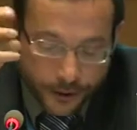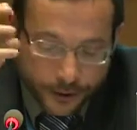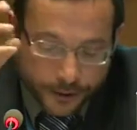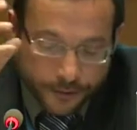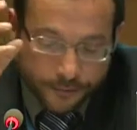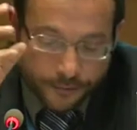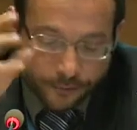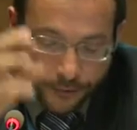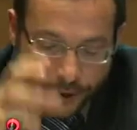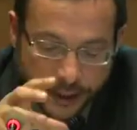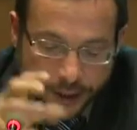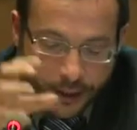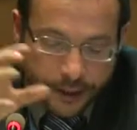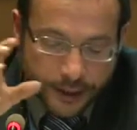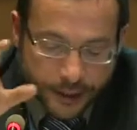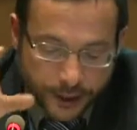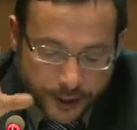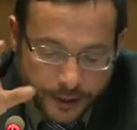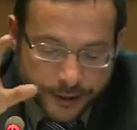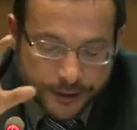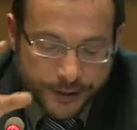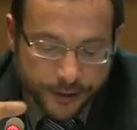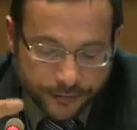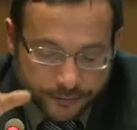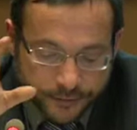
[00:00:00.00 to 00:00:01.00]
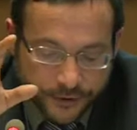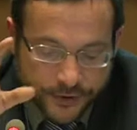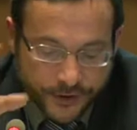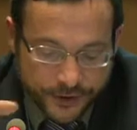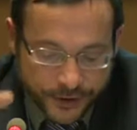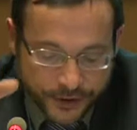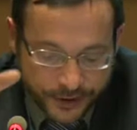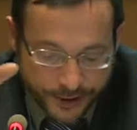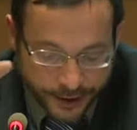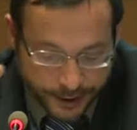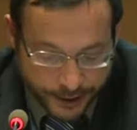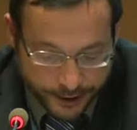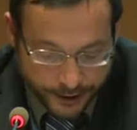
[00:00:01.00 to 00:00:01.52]
really civil
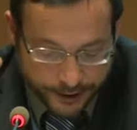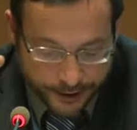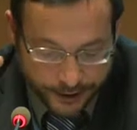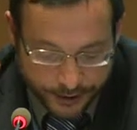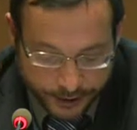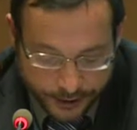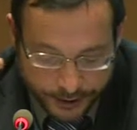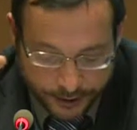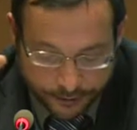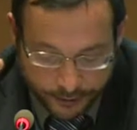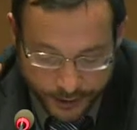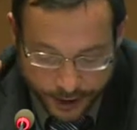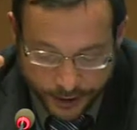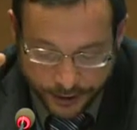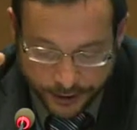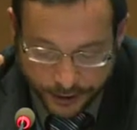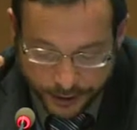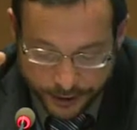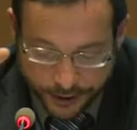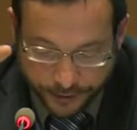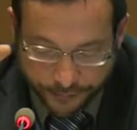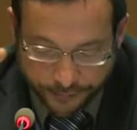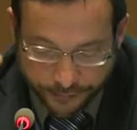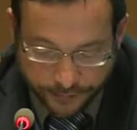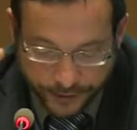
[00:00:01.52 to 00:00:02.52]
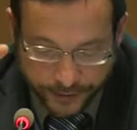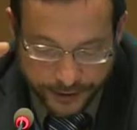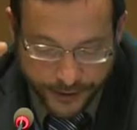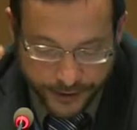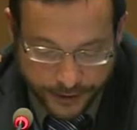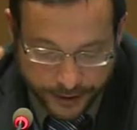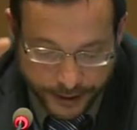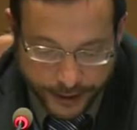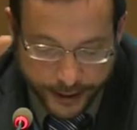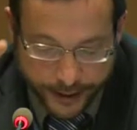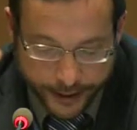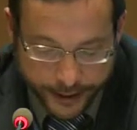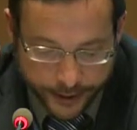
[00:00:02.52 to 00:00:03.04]
society did make a difference
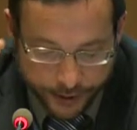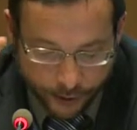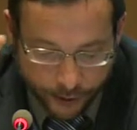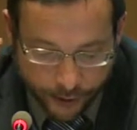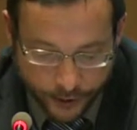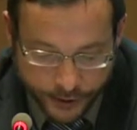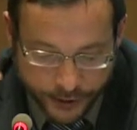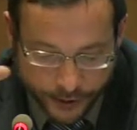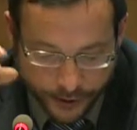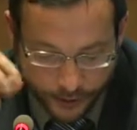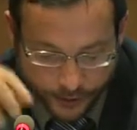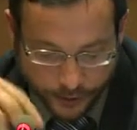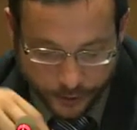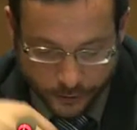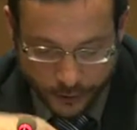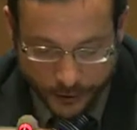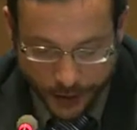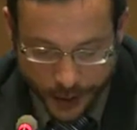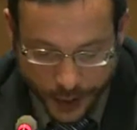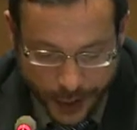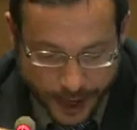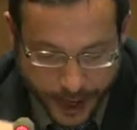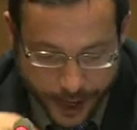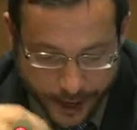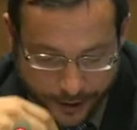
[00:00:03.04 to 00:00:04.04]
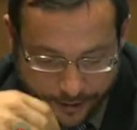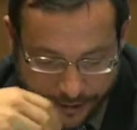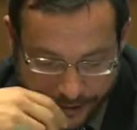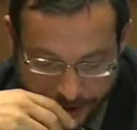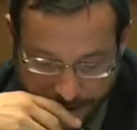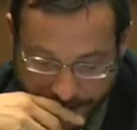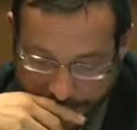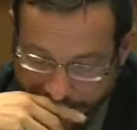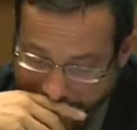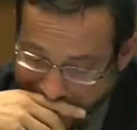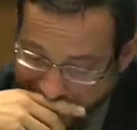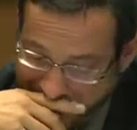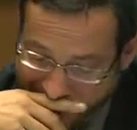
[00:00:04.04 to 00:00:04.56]
there. Also, I
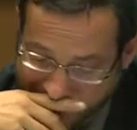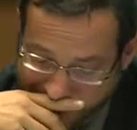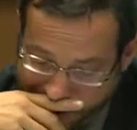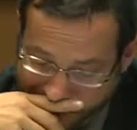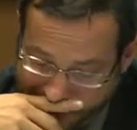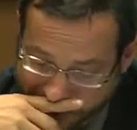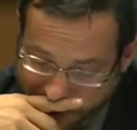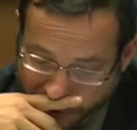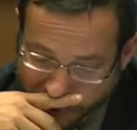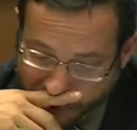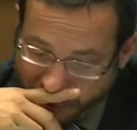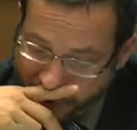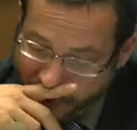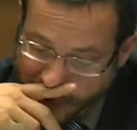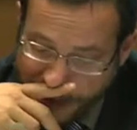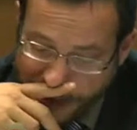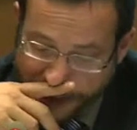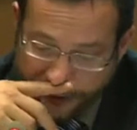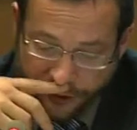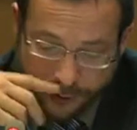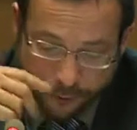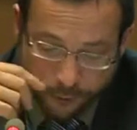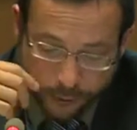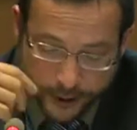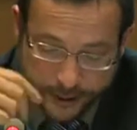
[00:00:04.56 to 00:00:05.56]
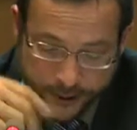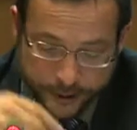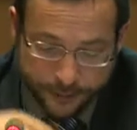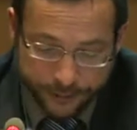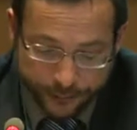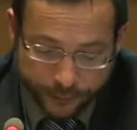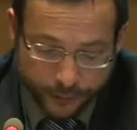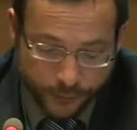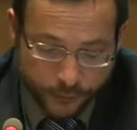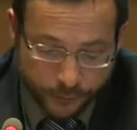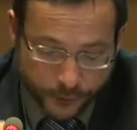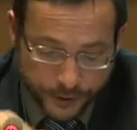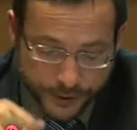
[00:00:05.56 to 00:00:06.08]
think another
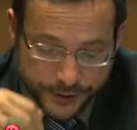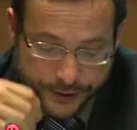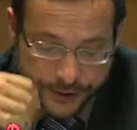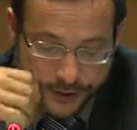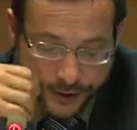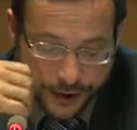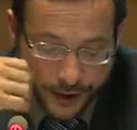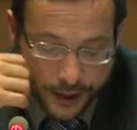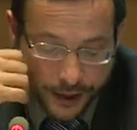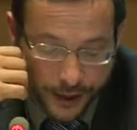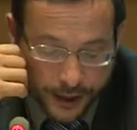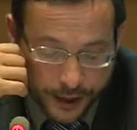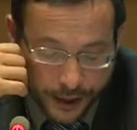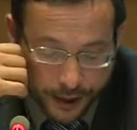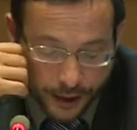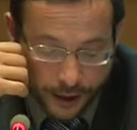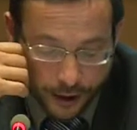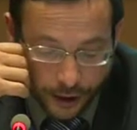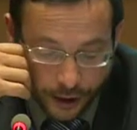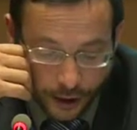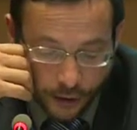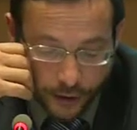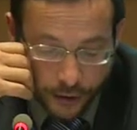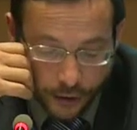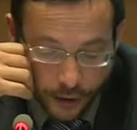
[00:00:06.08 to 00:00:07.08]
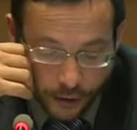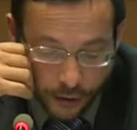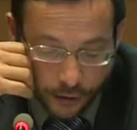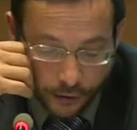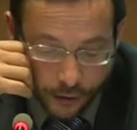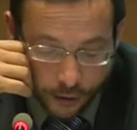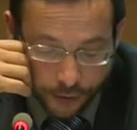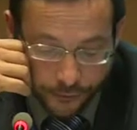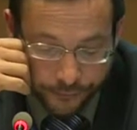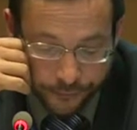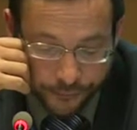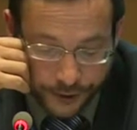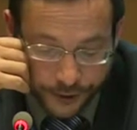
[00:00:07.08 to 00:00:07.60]
breakthrough was a goal
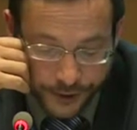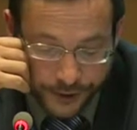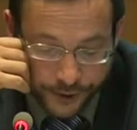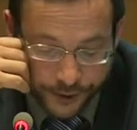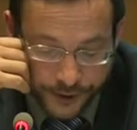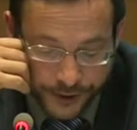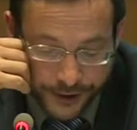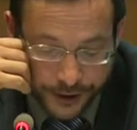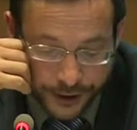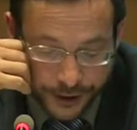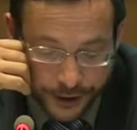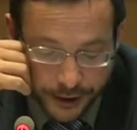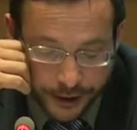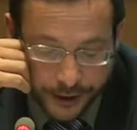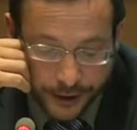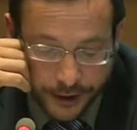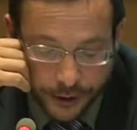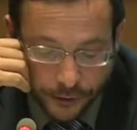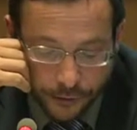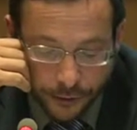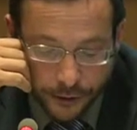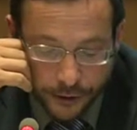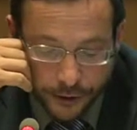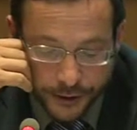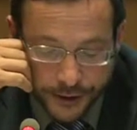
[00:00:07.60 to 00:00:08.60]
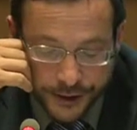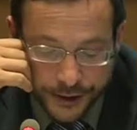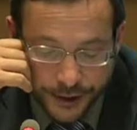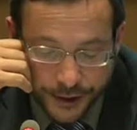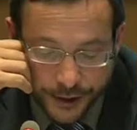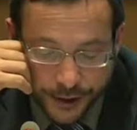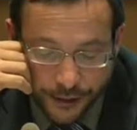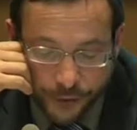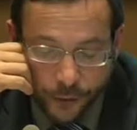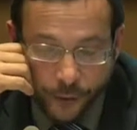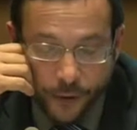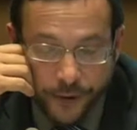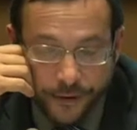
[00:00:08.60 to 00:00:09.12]
on reducing
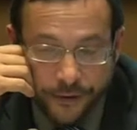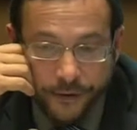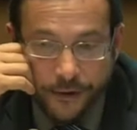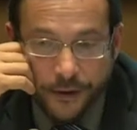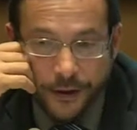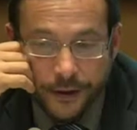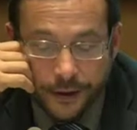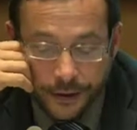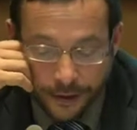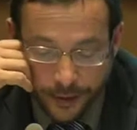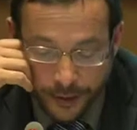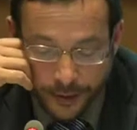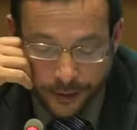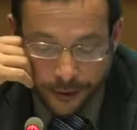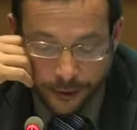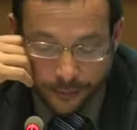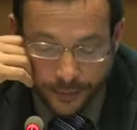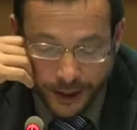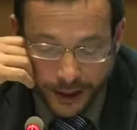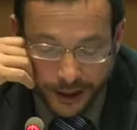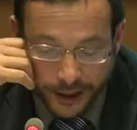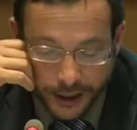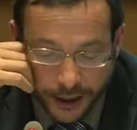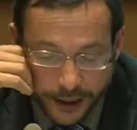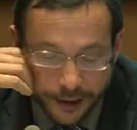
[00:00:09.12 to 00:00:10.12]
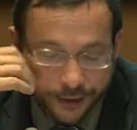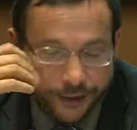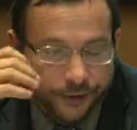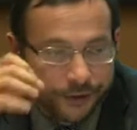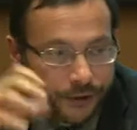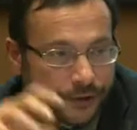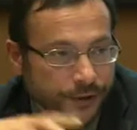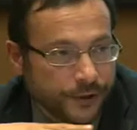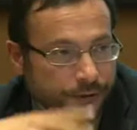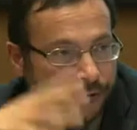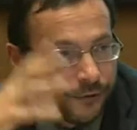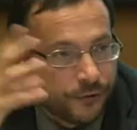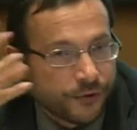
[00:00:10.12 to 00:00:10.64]
inequality within and among
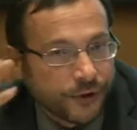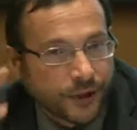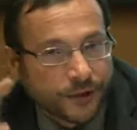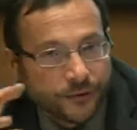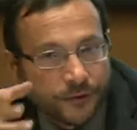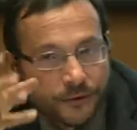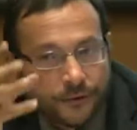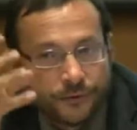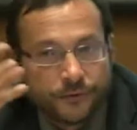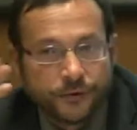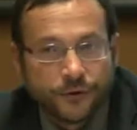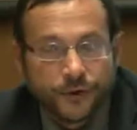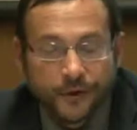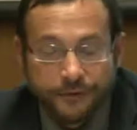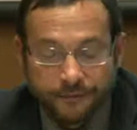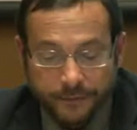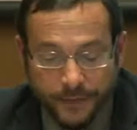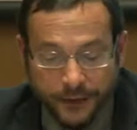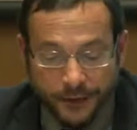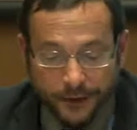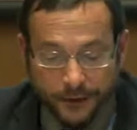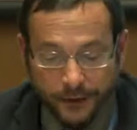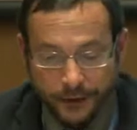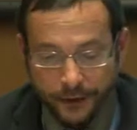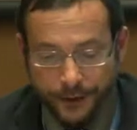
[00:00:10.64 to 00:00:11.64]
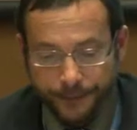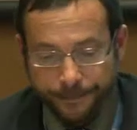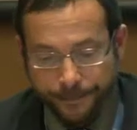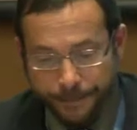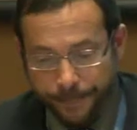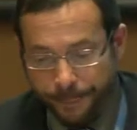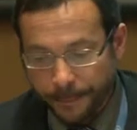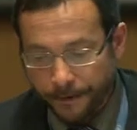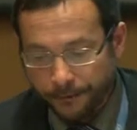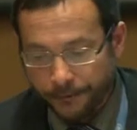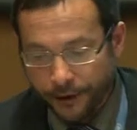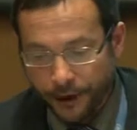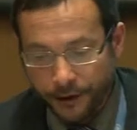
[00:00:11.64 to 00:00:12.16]
countries, which have been
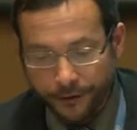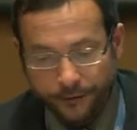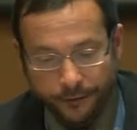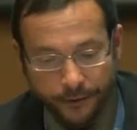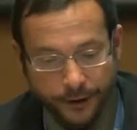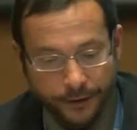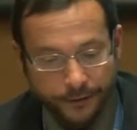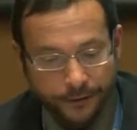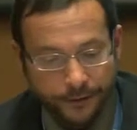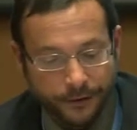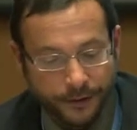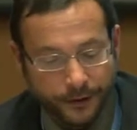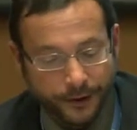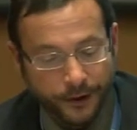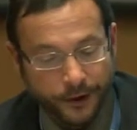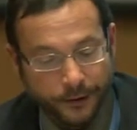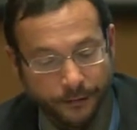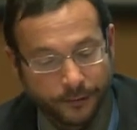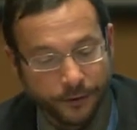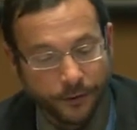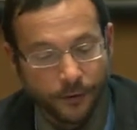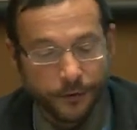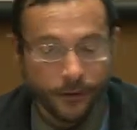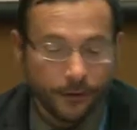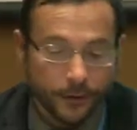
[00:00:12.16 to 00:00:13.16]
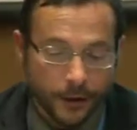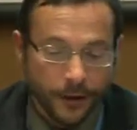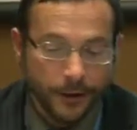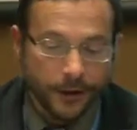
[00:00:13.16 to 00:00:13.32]
rather unthinkable